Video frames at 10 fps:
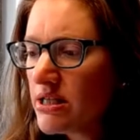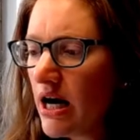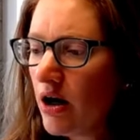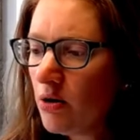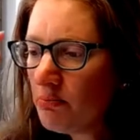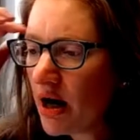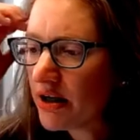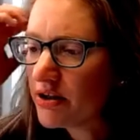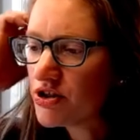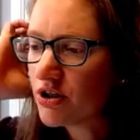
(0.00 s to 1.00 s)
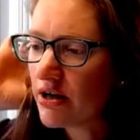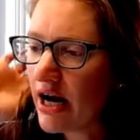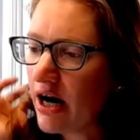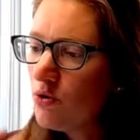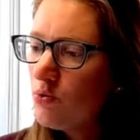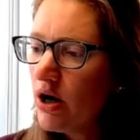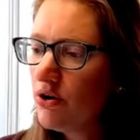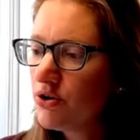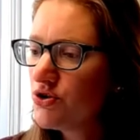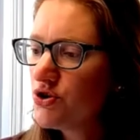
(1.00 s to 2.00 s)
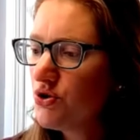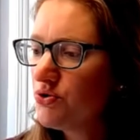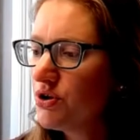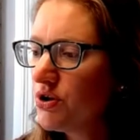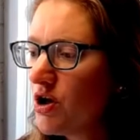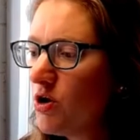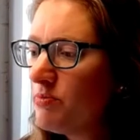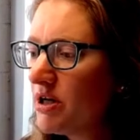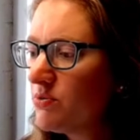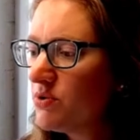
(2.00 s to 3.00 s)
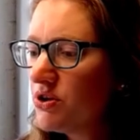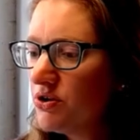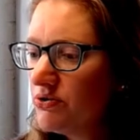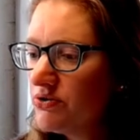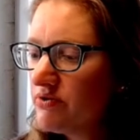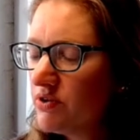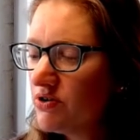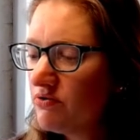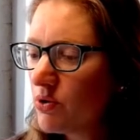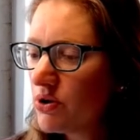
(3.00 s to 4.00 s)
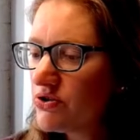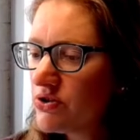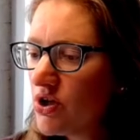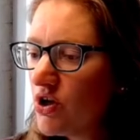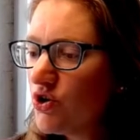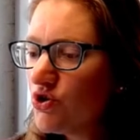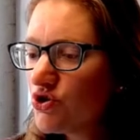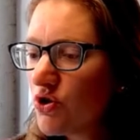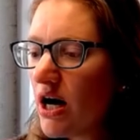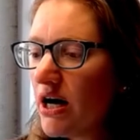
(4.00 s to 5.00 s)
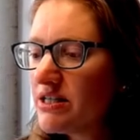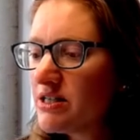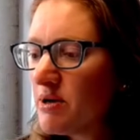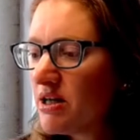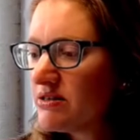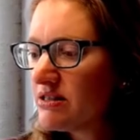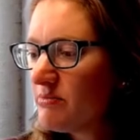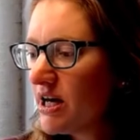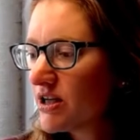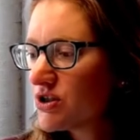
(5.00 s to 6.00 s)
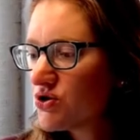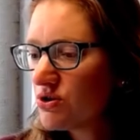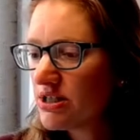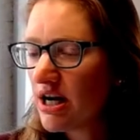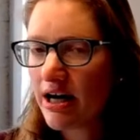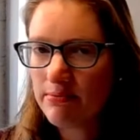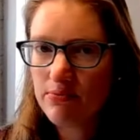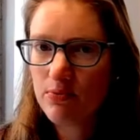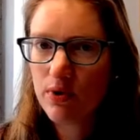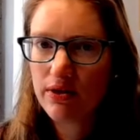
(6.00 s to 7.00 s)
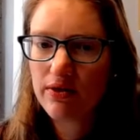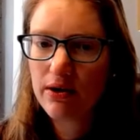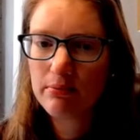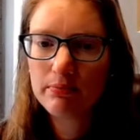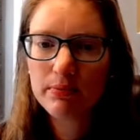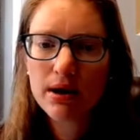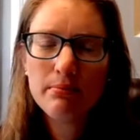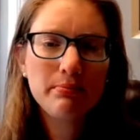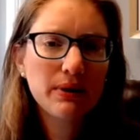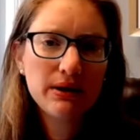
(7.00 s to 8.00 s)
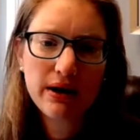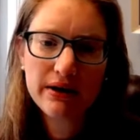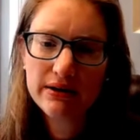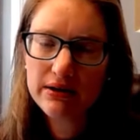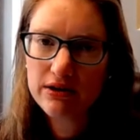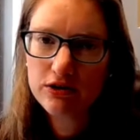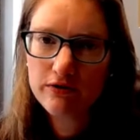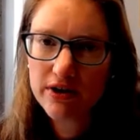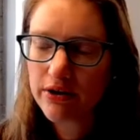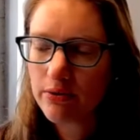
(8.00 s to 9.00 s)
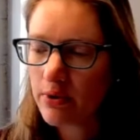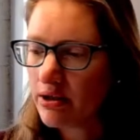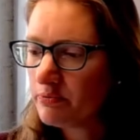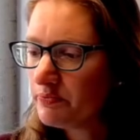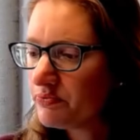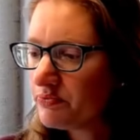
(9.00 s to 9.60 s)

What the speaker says: To help monitor how well your children are coping with the news of your divorce, try to spend some extra time with them, but not in an interfering way.